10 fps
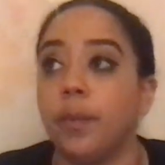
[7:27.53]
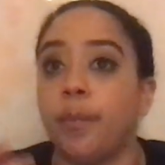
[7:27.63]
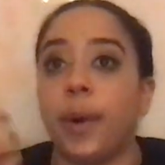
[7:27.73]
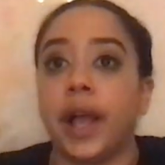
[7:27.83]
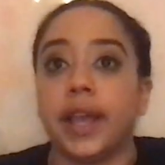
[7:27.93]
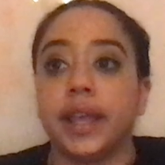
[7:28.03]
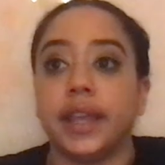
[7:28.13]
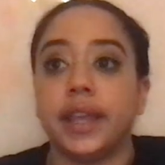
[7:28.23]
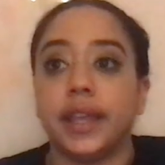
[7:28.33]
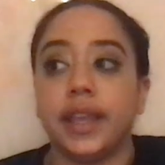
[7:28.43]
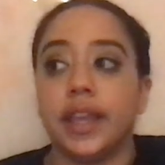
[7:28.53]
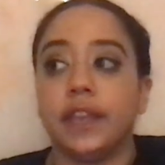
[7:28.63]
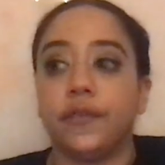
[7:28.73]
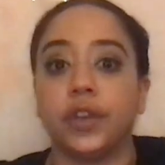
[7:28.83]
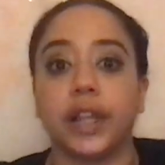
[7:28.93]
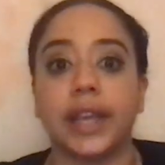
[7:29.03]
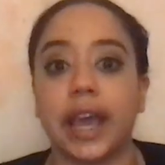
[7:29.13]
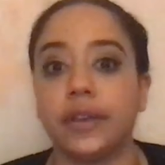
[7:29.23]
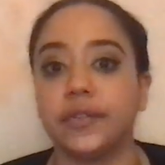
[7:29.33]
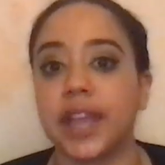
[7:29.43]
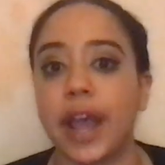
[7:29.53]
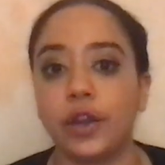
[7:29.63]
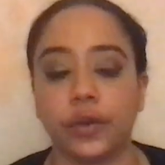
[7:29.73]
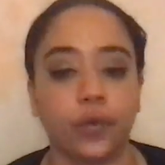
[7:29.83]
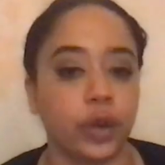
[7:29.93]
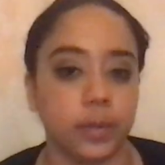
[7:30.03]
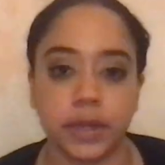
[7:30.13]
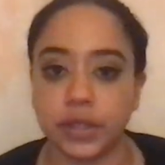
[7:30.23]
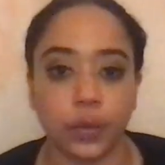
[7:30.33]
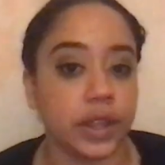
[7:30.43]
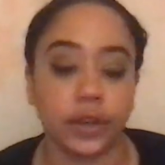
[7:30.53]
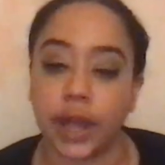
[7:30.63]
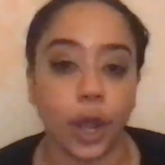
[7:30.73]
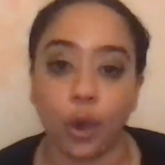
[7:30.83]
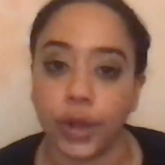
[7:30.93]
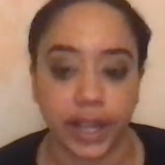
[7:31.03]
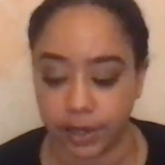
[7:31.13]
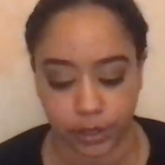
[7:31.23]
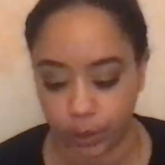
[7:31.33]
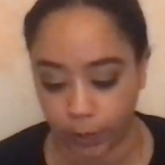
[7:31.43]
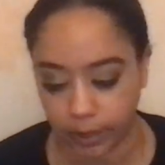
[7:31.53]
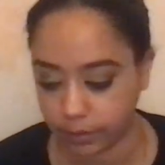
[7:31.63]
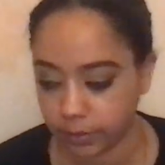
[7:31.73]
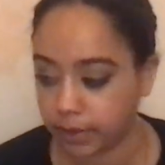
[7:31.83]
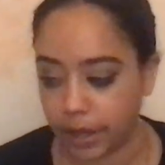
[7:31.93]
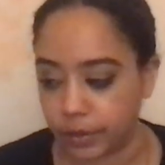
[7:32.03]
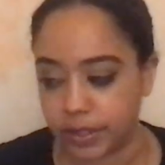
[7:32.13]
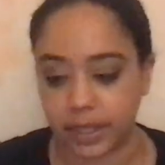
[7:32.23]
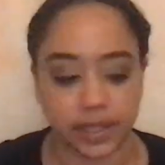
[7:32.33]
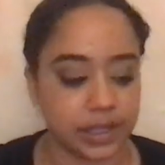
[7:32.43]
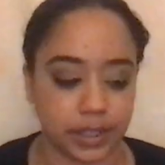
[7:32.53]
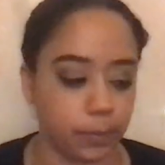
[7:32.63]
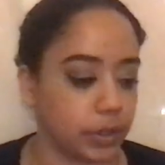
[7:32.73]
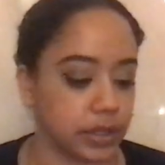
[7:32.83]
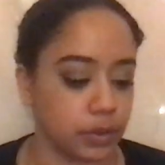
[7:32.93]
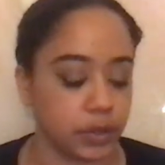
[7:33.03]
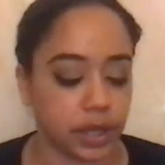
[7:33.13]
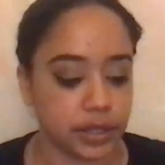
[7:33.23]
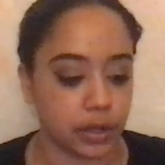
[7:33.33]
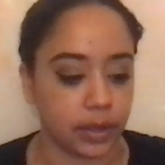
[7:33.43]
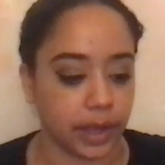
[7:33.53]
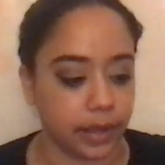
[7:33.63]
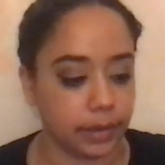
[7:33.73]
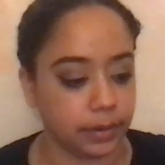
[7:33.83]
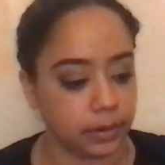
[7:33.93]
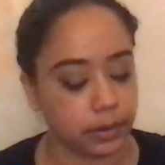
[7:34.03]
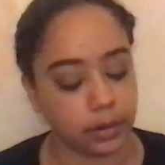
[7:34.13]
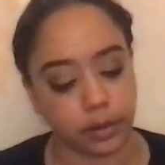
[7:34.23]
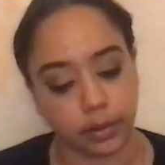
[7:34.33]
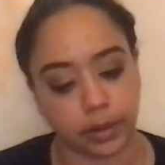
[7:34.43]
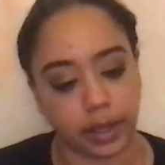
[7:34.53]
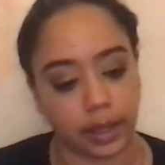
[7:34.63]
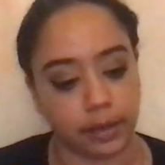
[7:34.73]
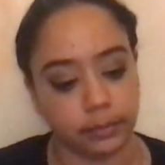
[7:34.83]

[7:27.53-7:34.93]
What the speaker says: but if you're like out of town or 40 minutes away, they're not going out of their way. I don't see this as a person who does all that. Okay.